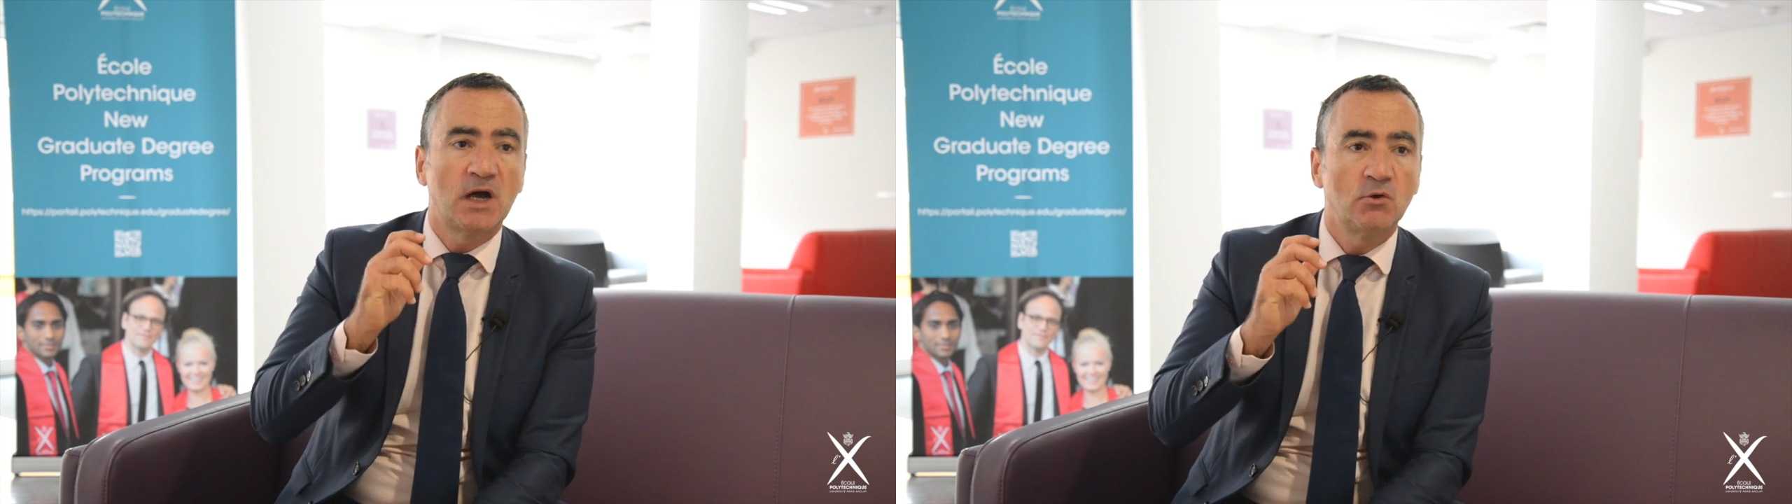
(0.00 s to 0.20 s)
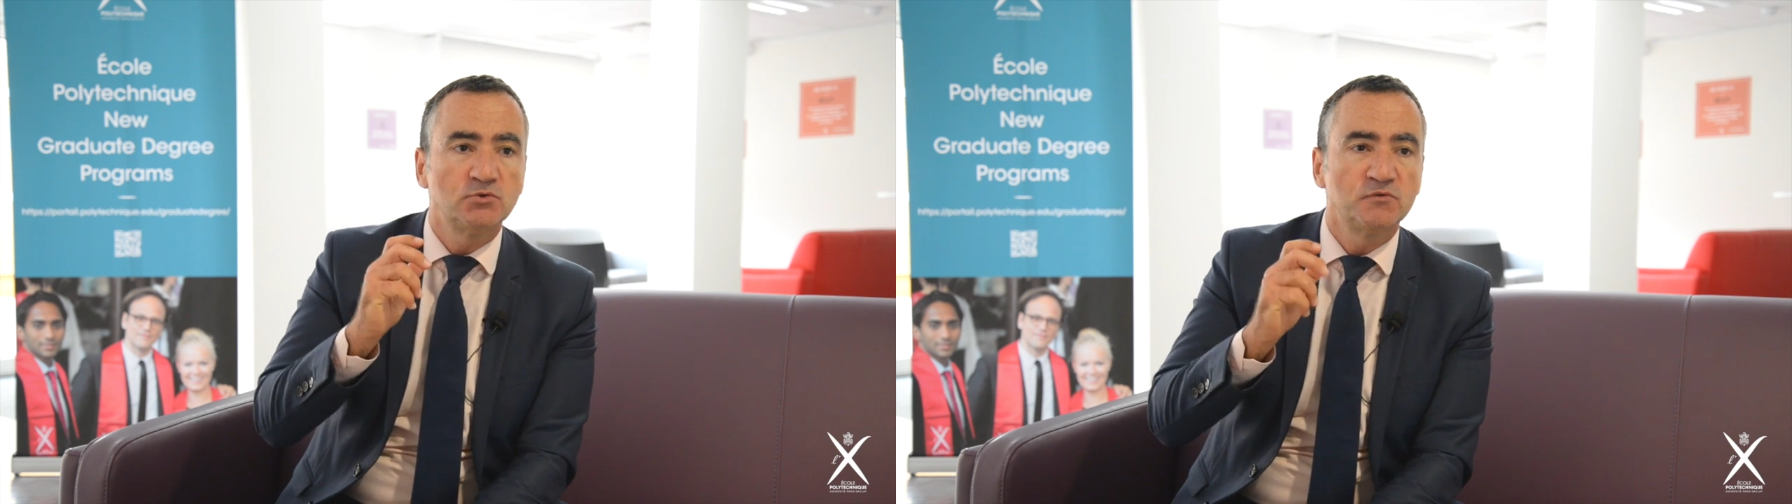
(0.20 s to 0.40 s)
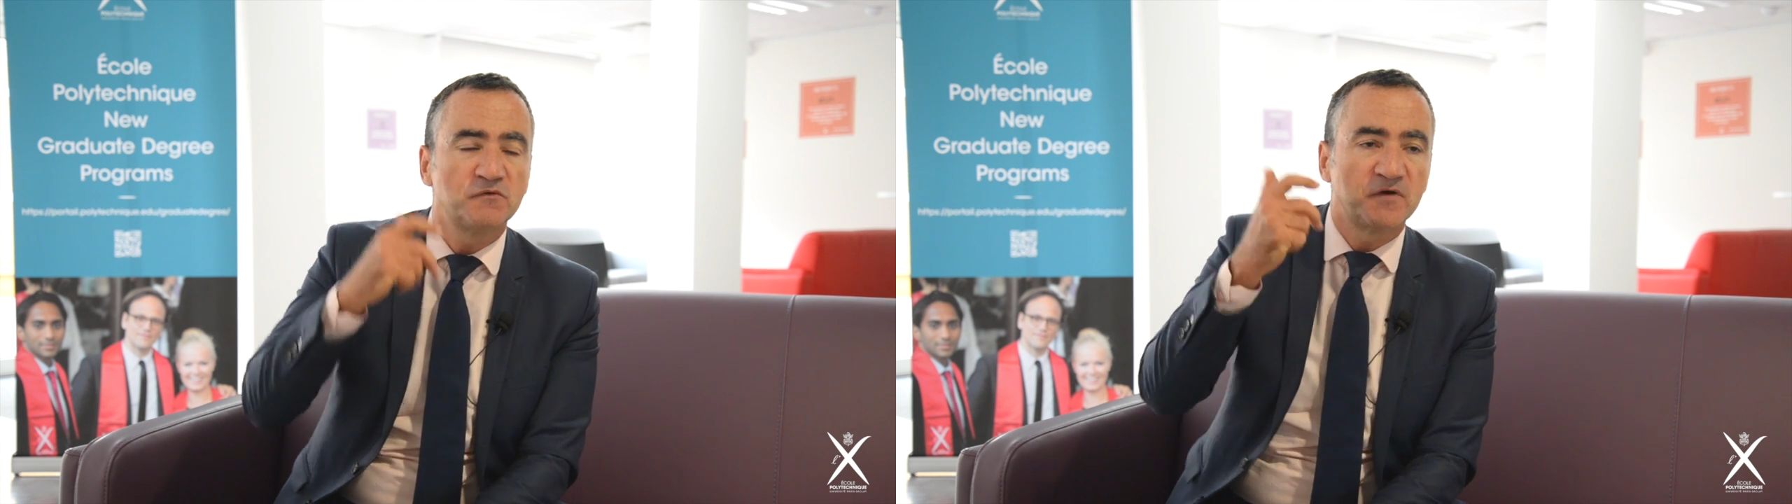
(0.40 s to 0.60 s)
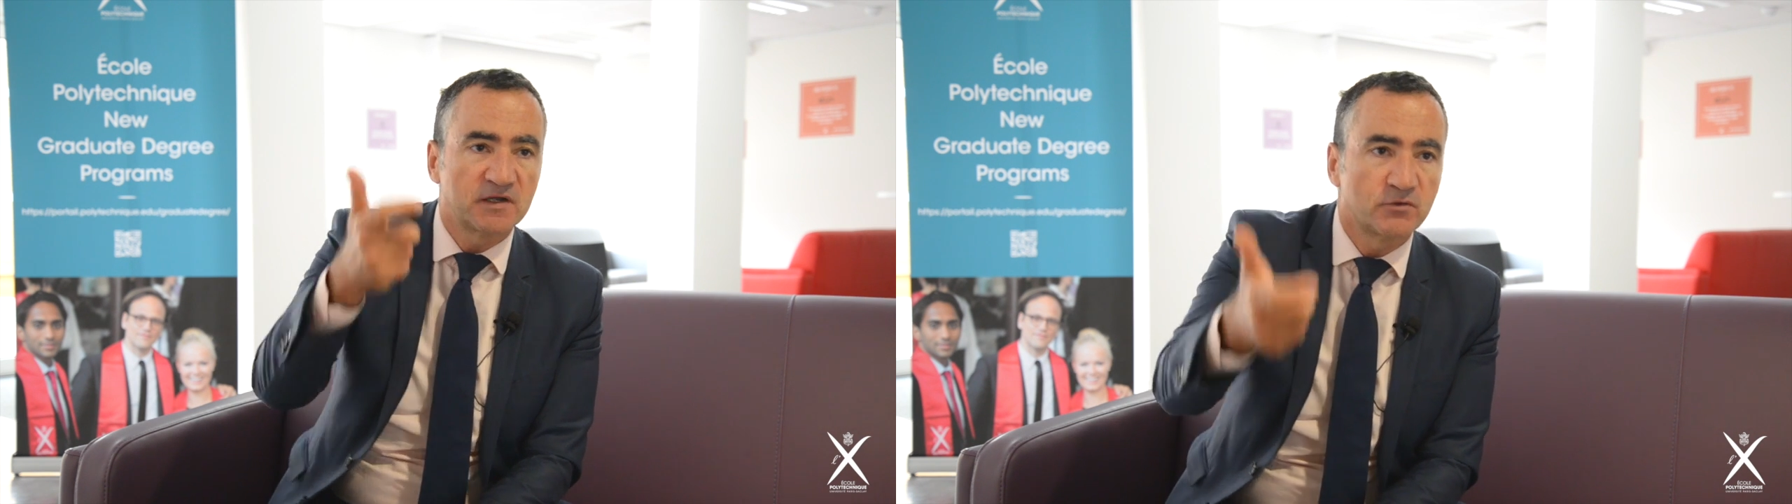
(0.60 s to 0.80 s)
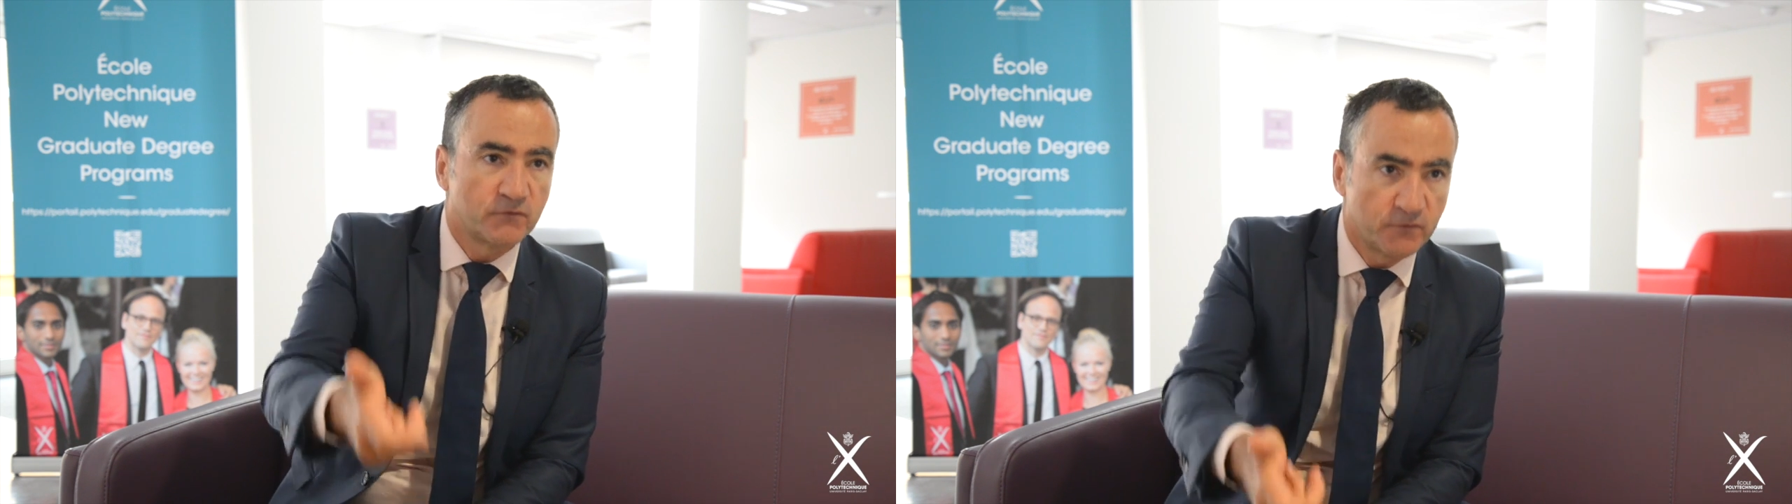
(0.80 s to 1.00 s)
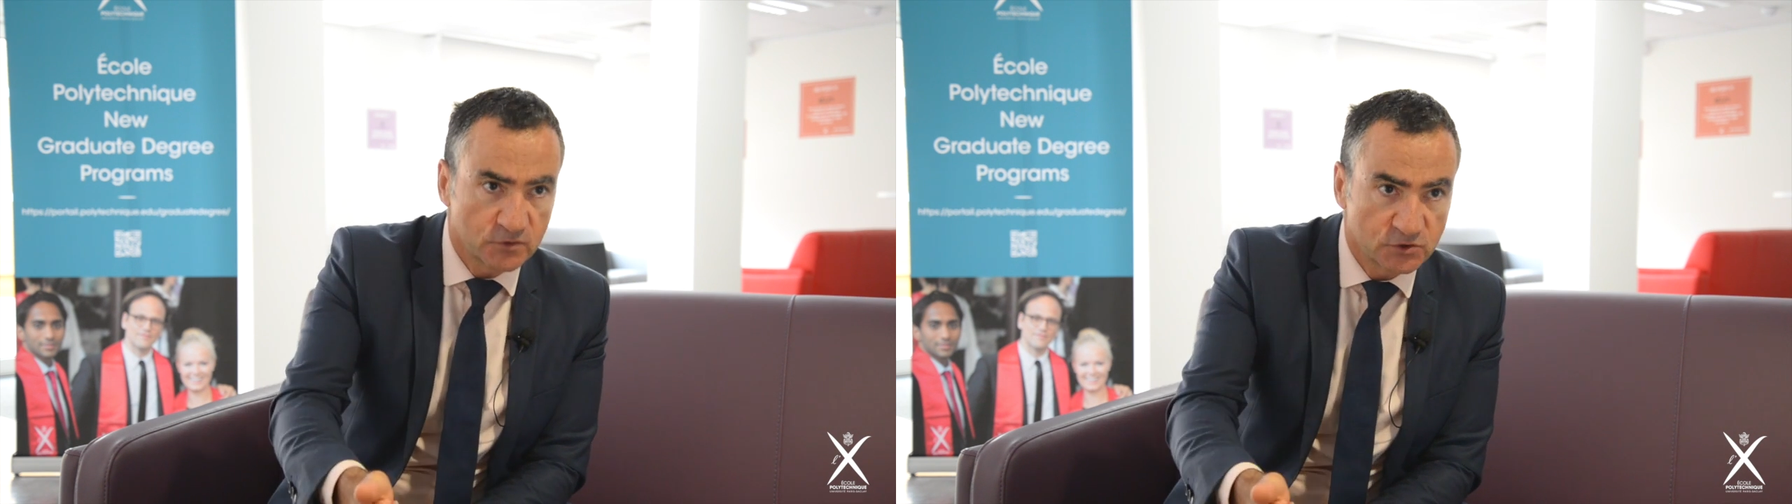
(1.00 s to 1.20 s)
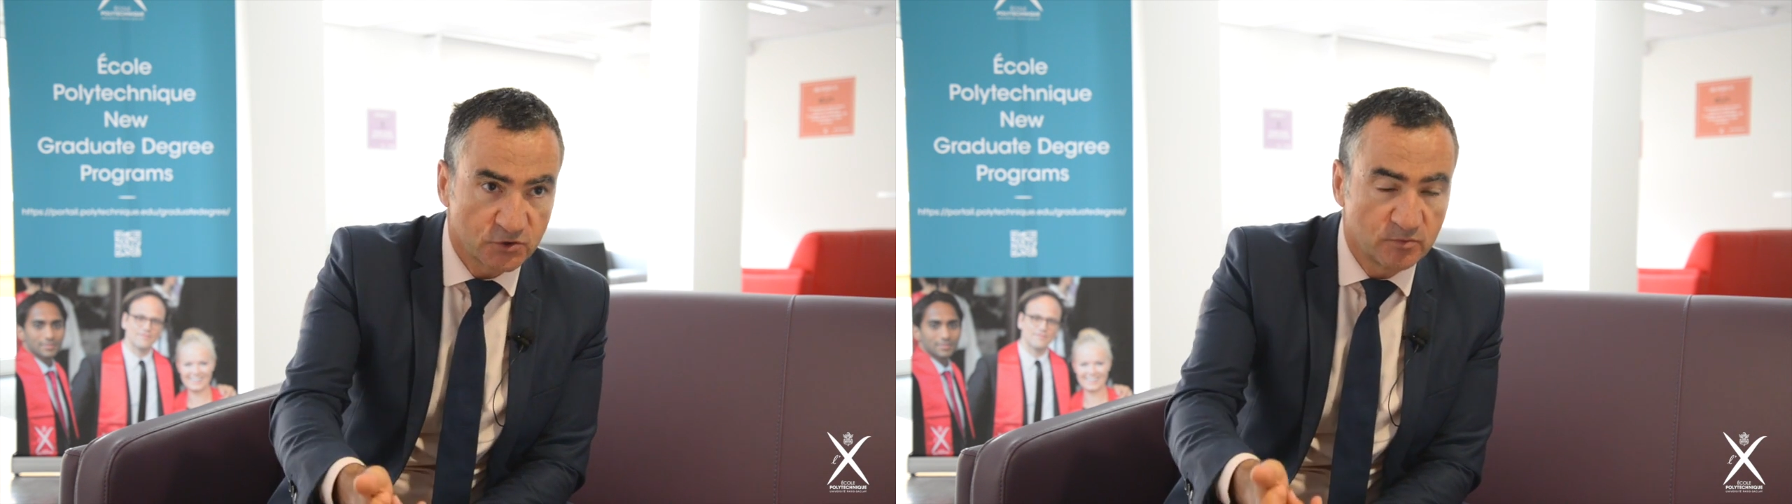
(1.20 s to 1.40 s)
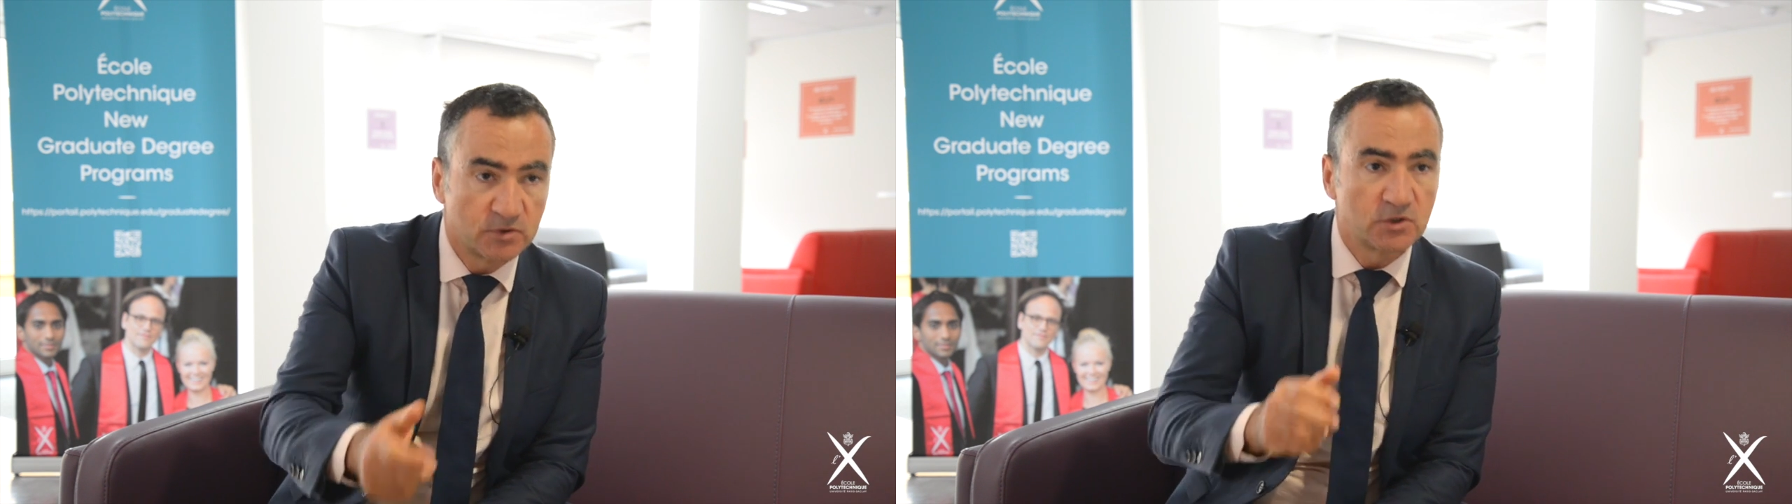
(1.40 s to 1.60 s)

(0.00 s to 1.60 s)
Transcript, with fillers: how to find the first job.